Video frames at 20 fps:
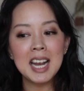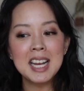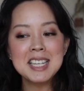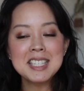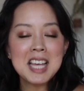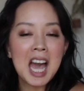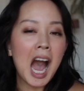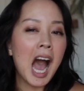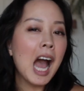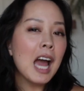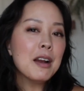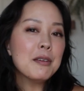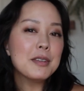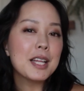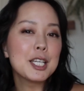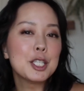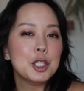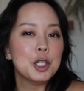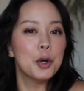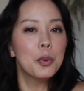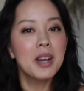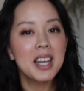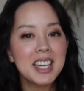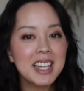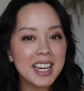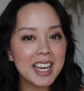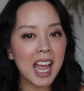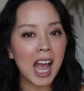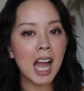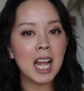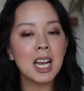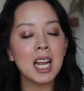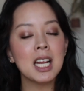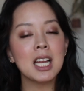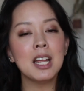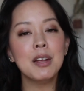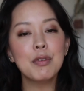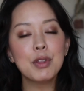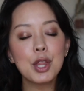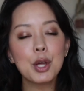And he's kind of like doing it again,
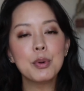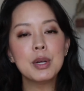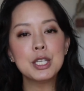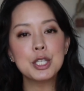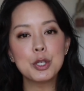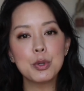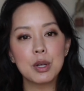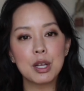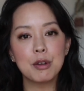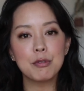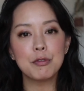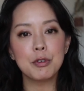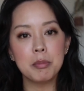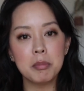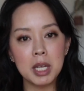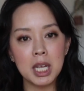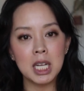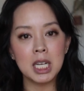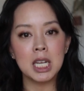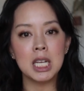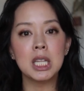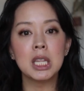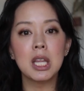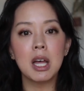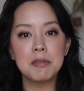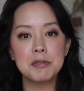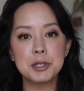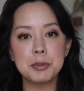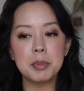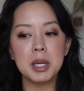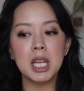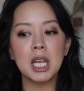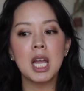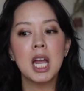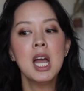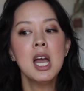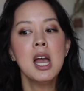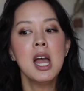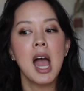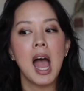and even though he's doing it for me and he loves
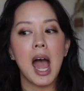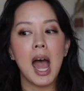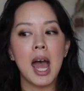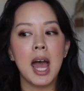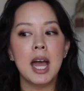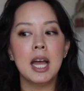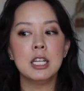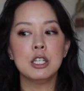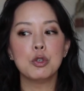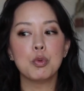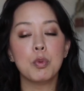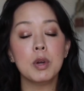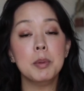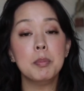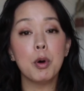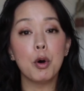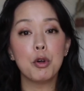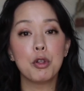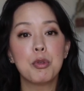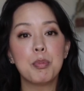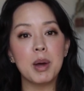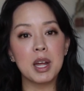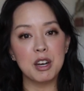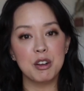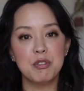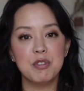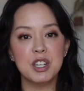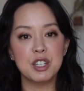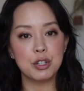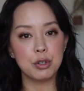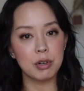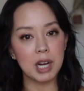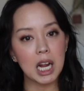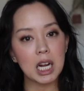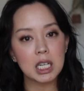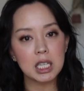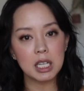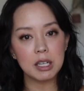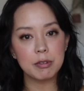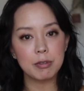me and we both benefit
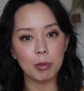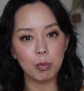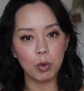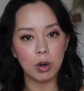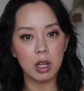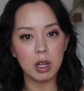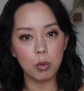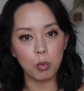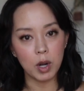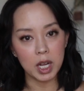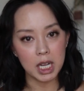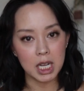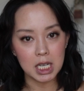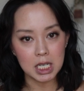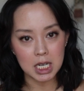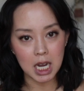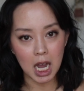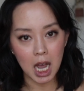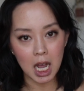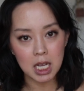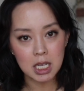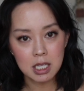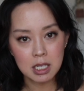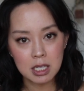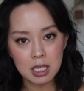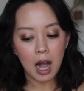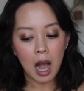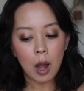directly from what he does,